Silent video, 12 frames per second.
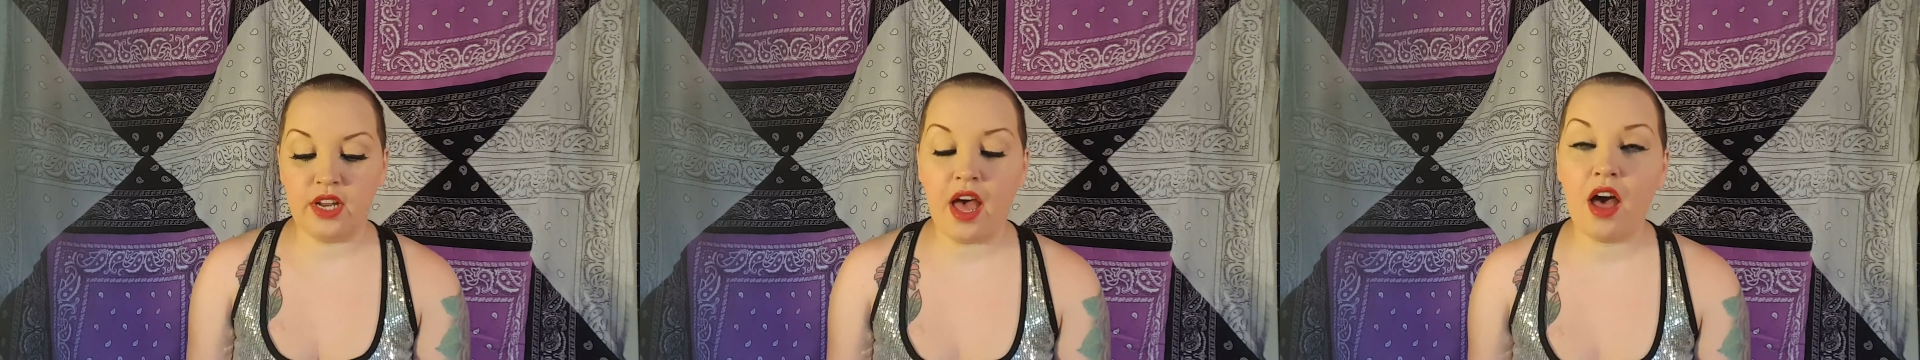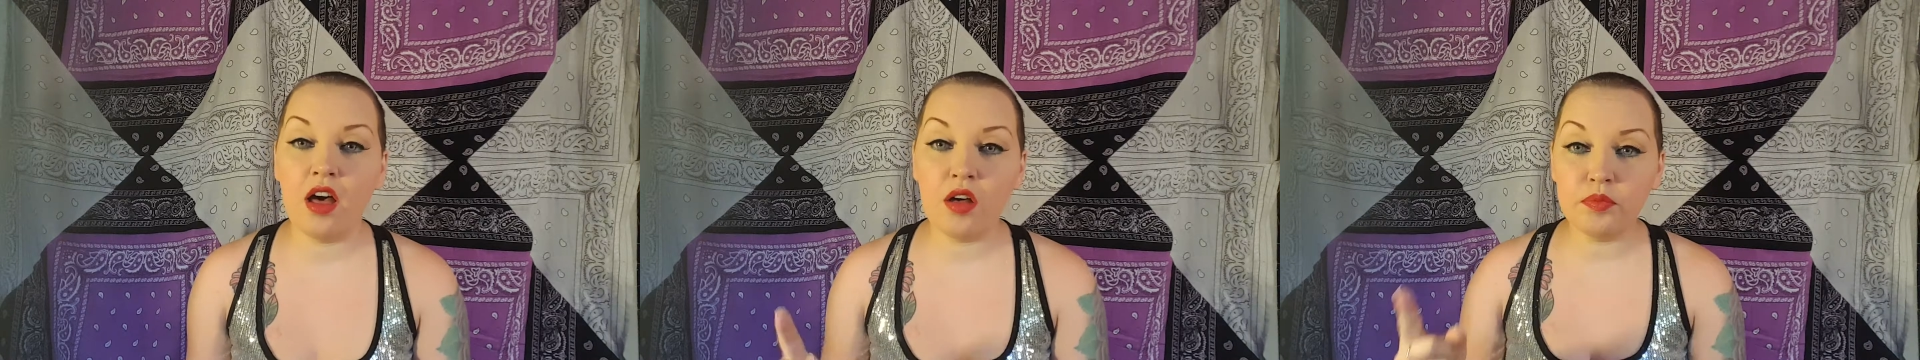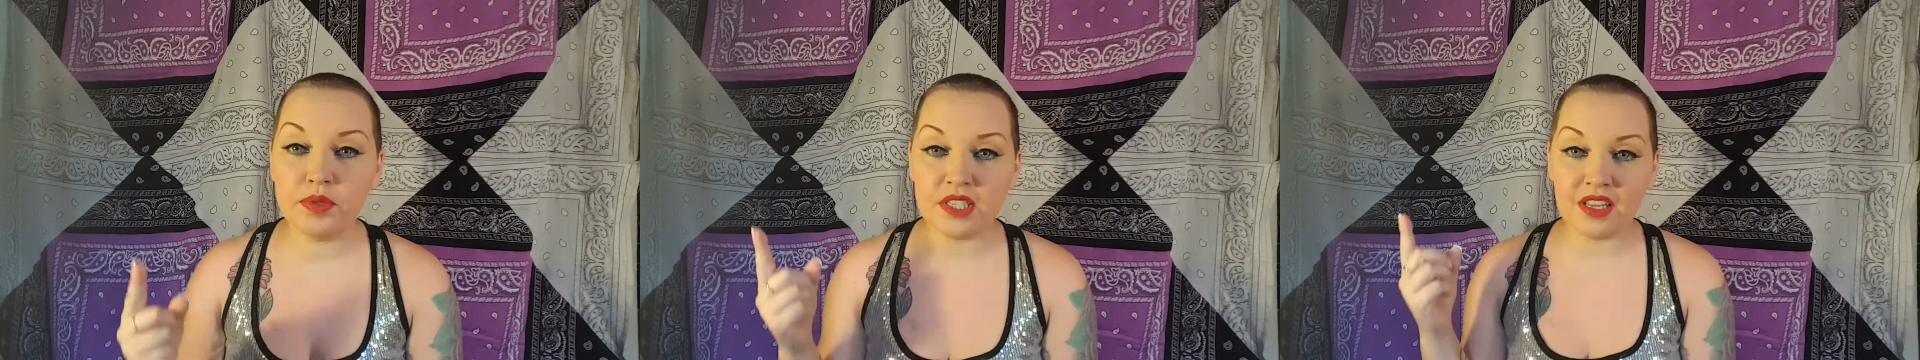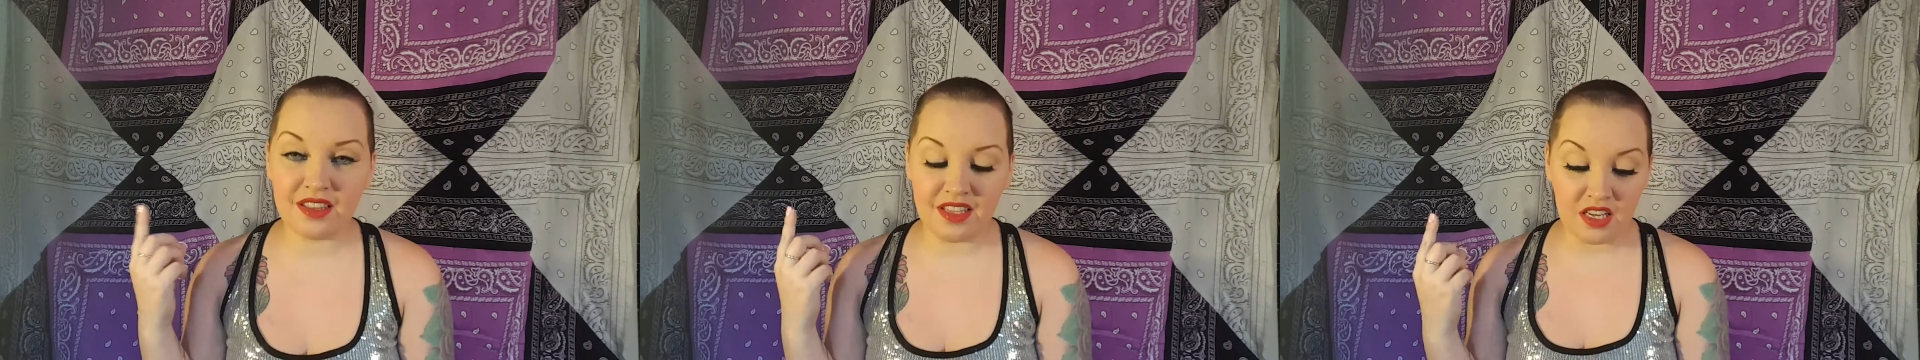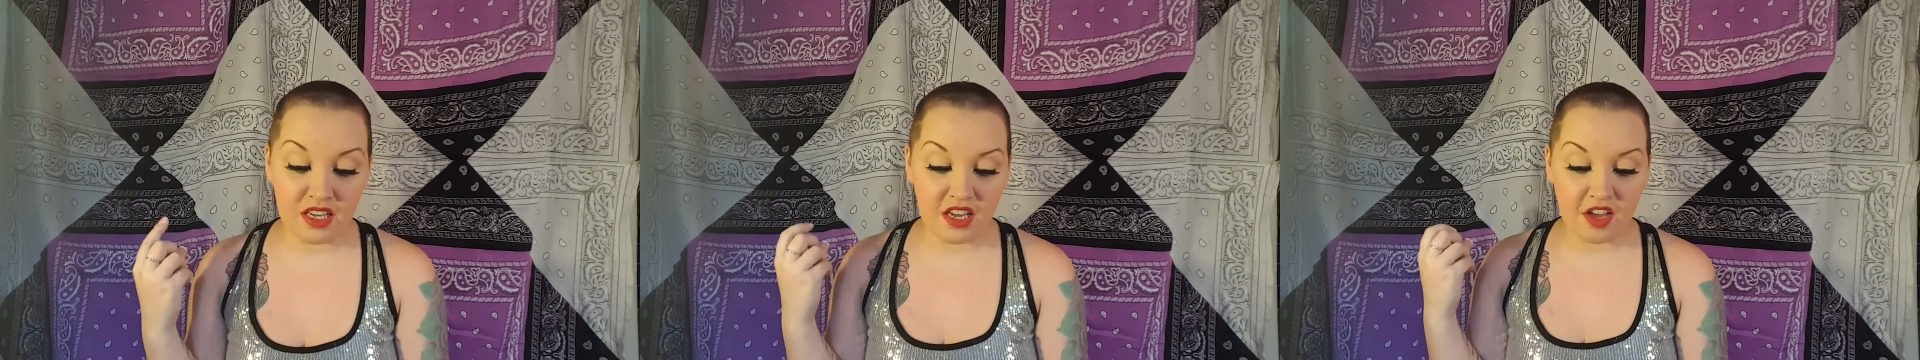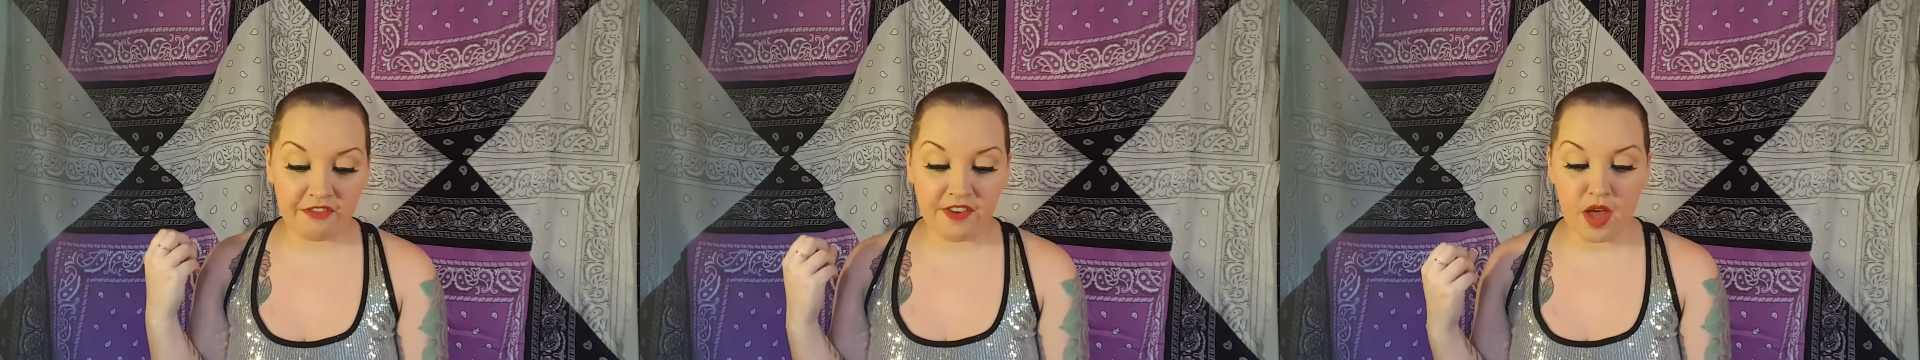helps
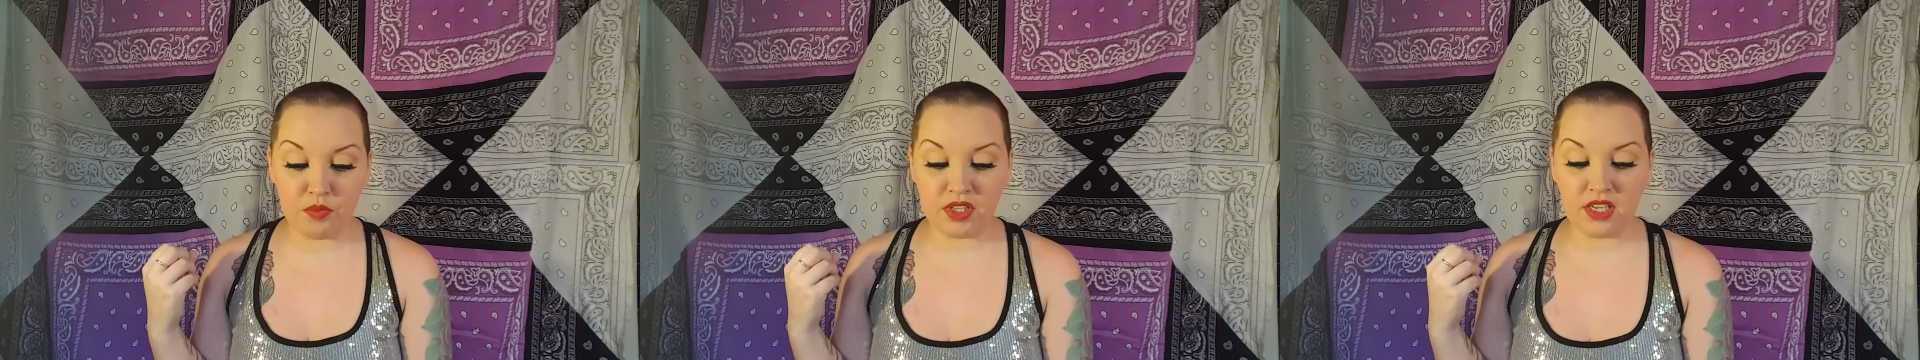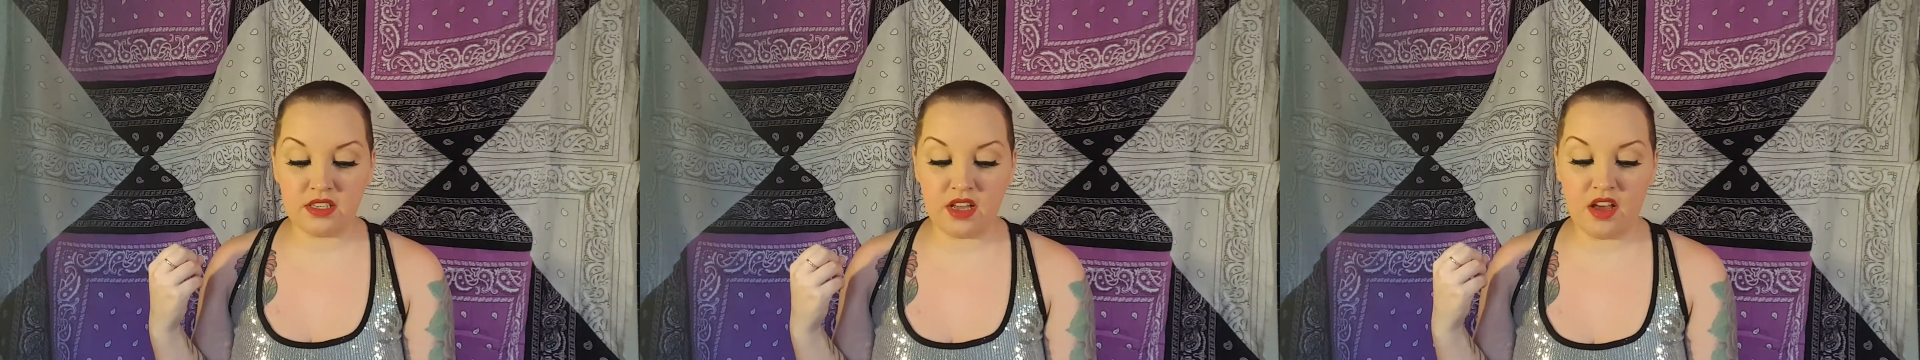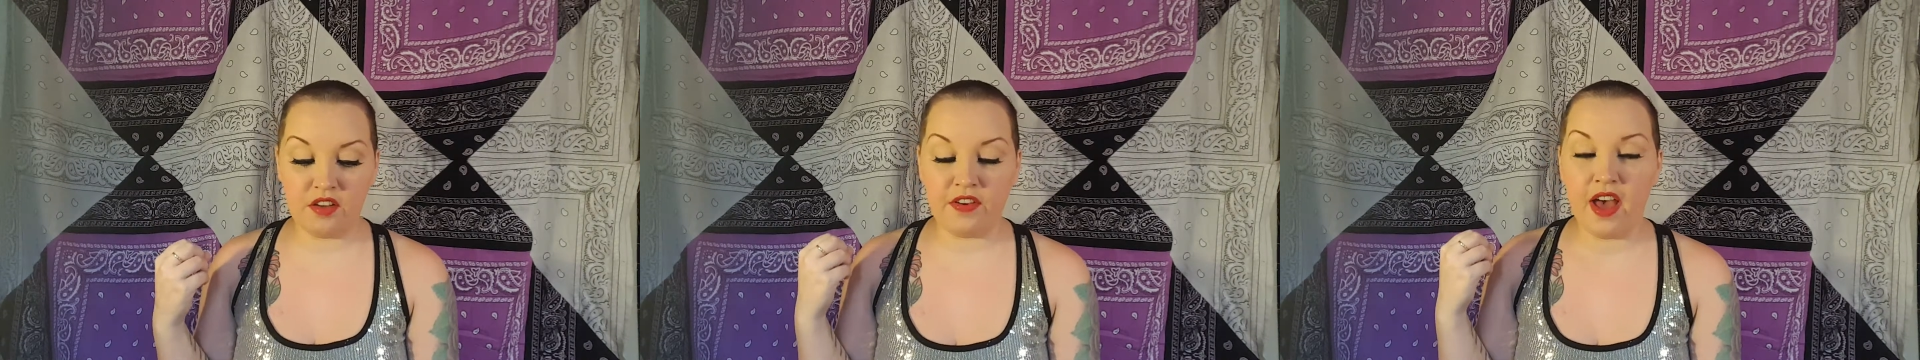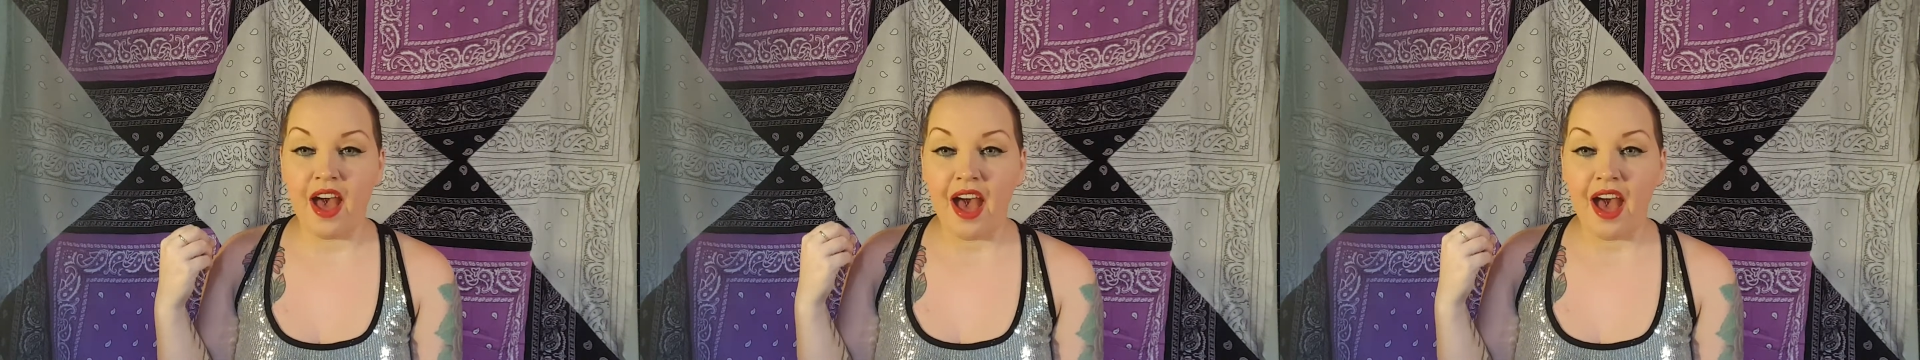the families of